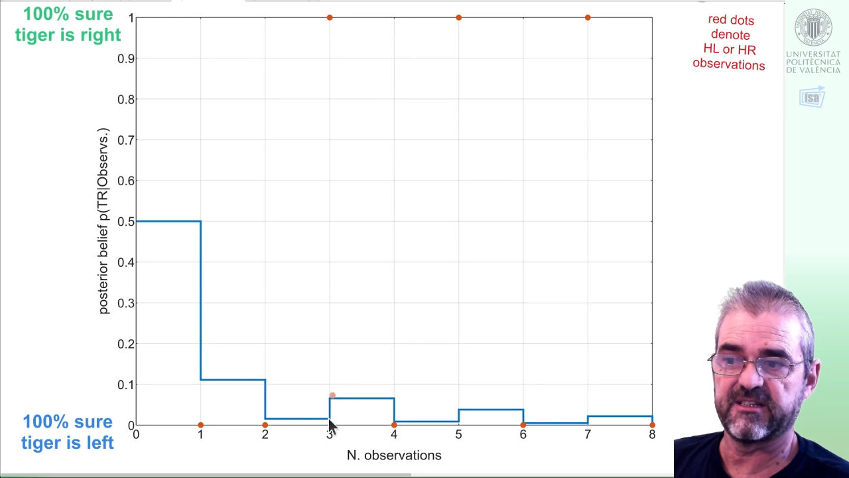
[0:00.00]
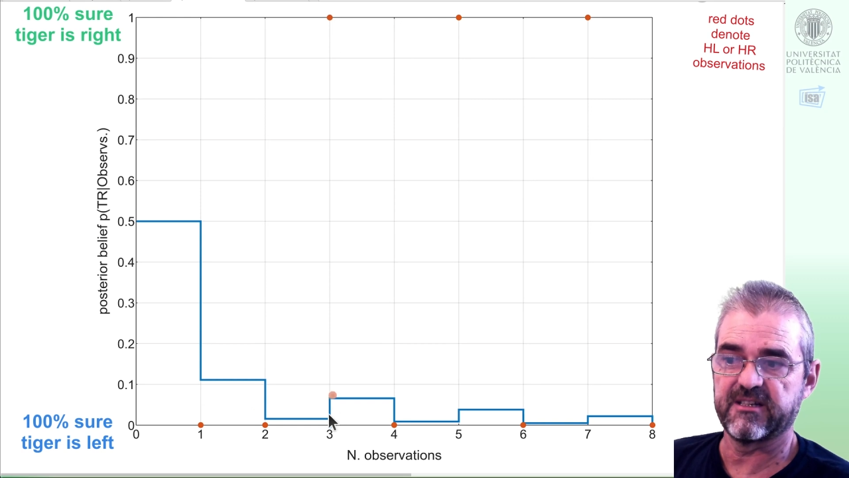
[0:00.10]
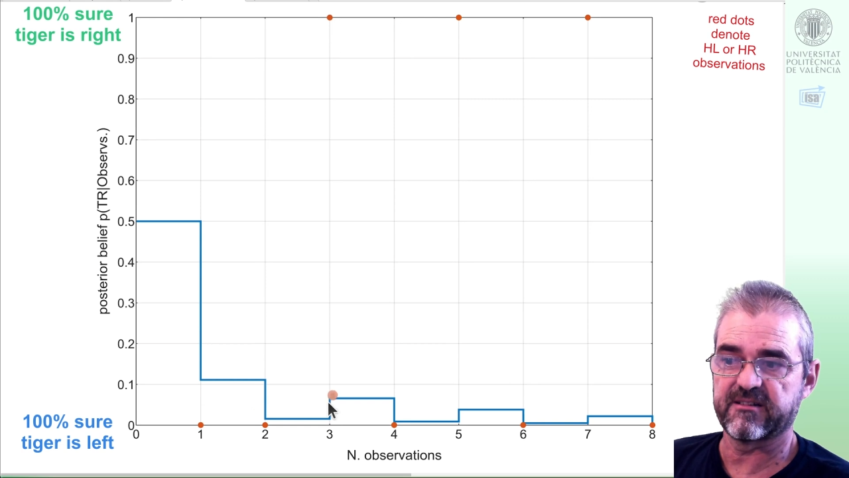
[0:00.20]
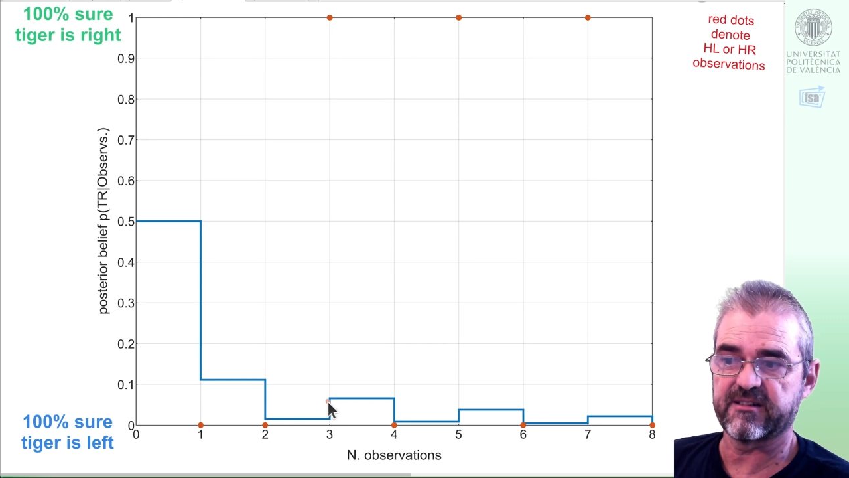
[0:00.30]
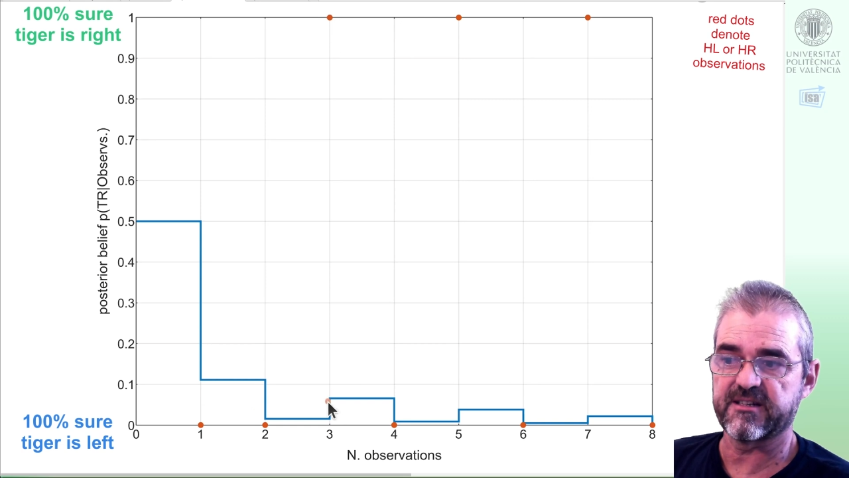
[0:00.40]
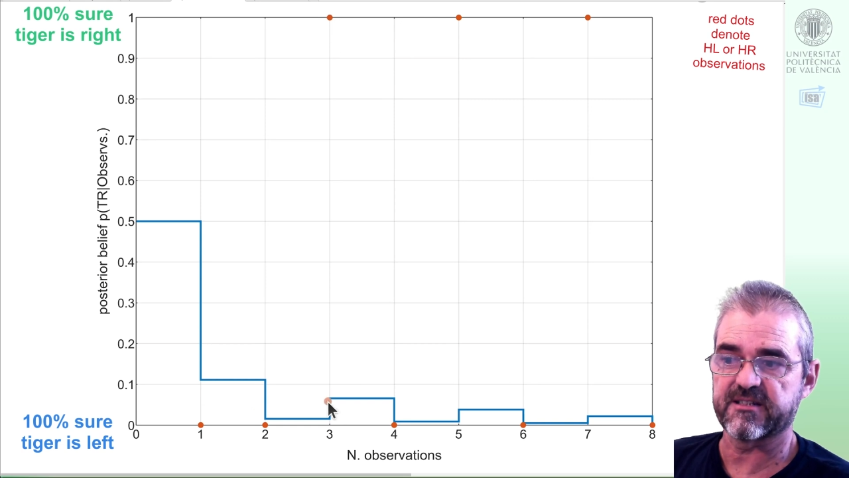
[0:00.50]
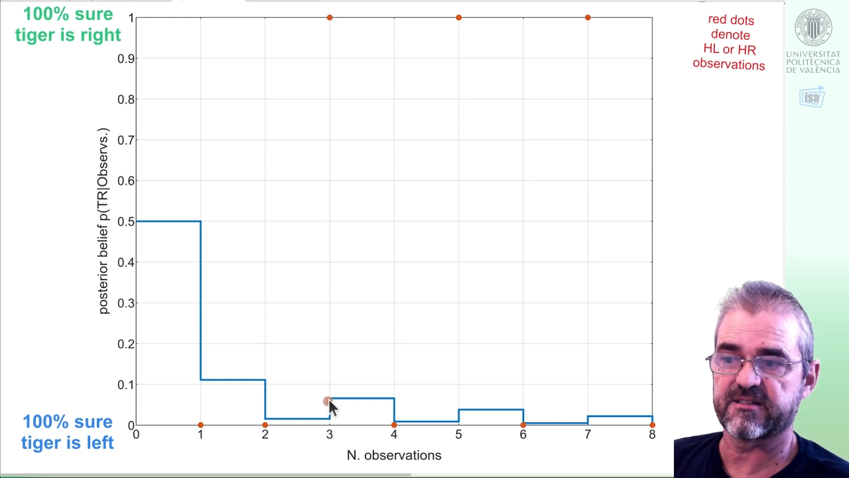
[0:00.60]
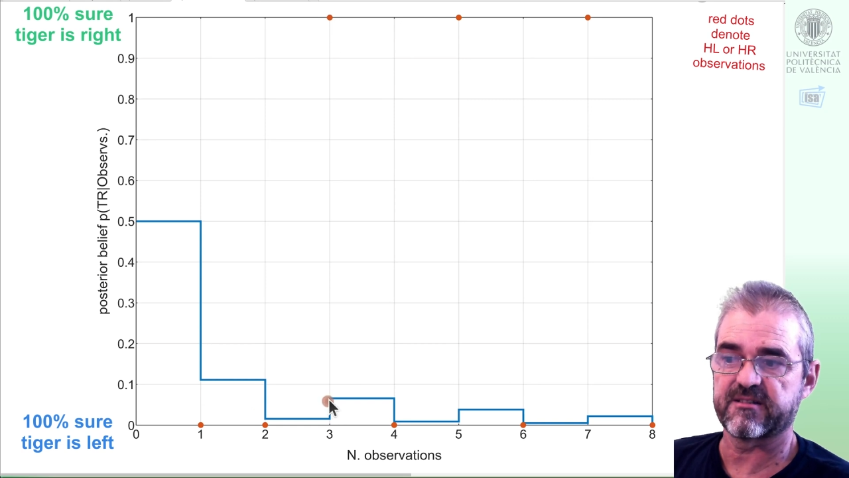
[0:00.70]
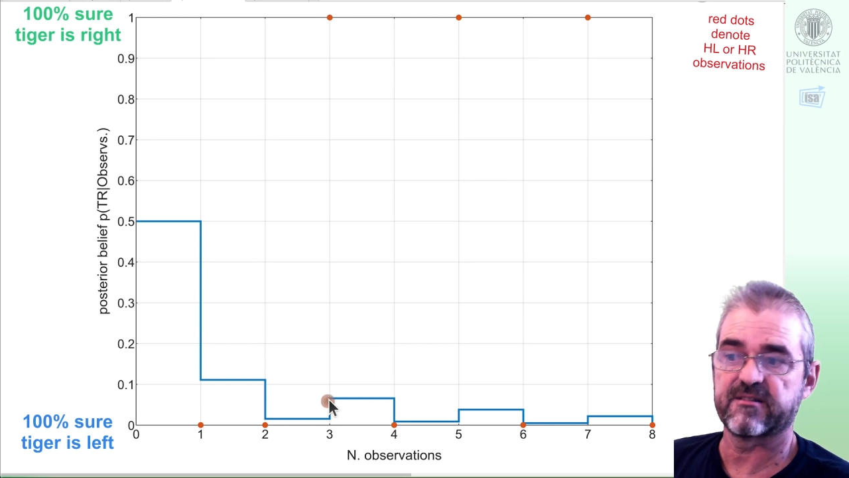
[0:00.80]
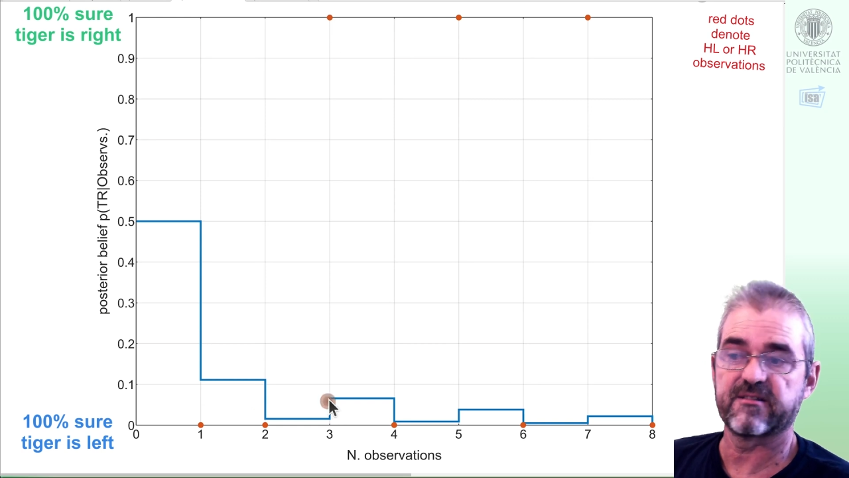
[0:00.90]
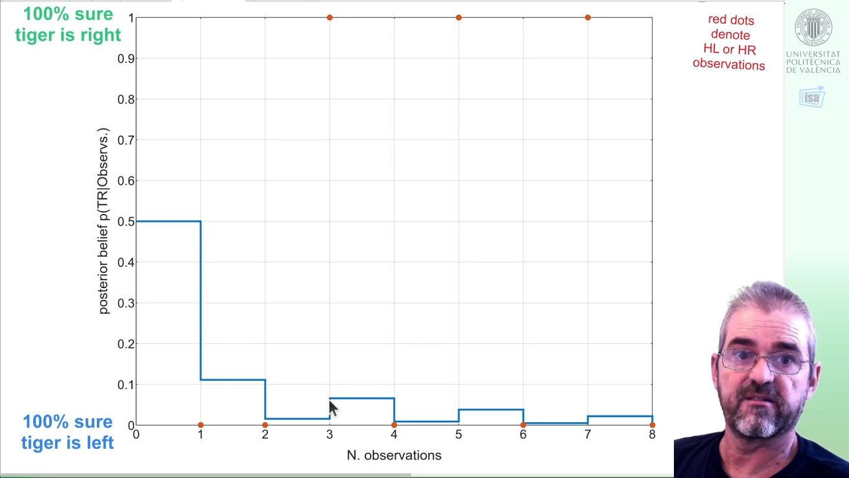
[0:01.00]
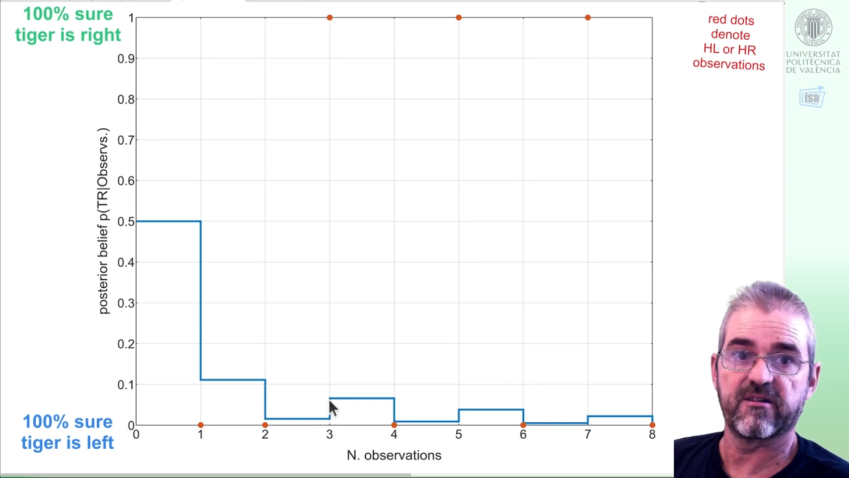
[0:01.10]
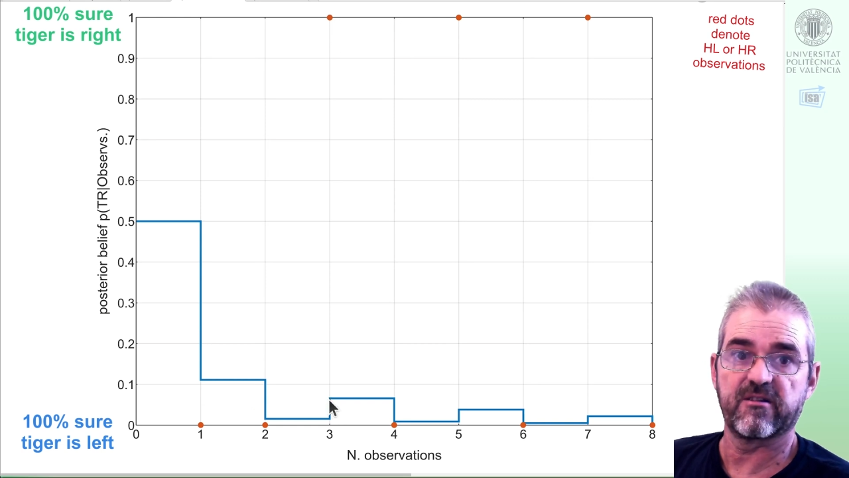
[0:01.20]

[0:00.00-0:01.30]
increase the